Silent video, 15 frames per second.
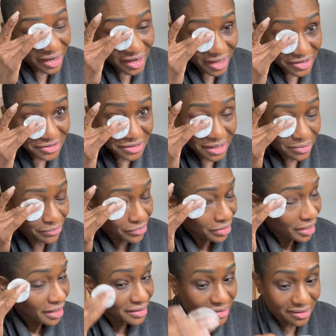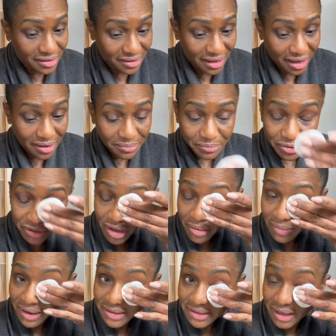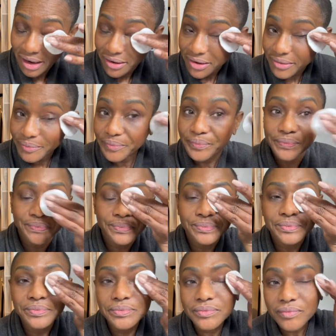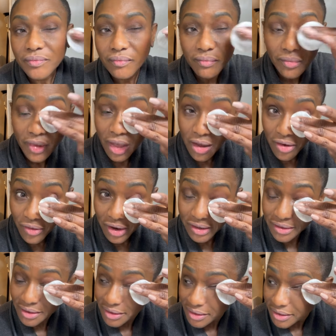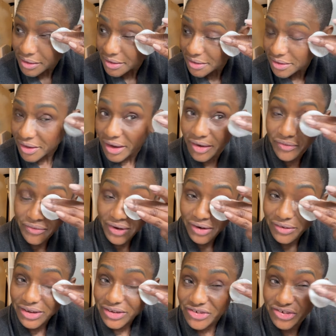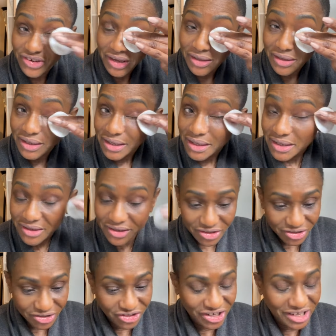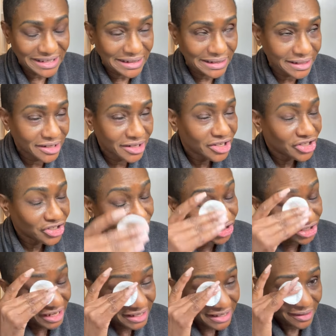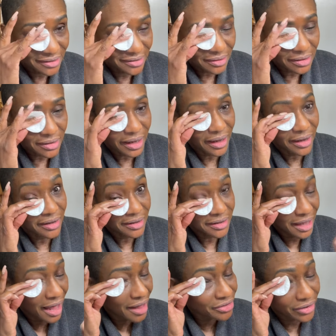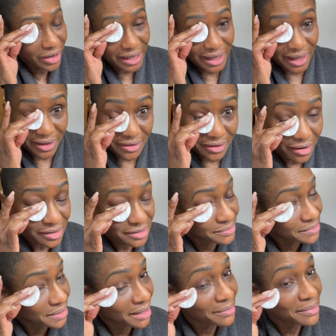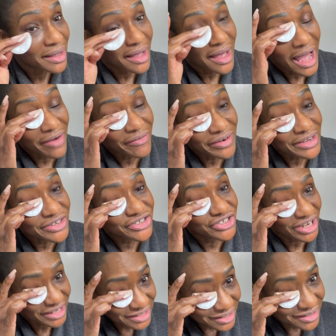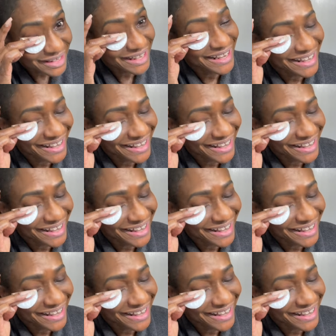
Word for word: lash, then, I, then I put on mascara. All right. So very gently, gently, gent. Okay. Yeah, I know I can't talk sometimes. I very gently.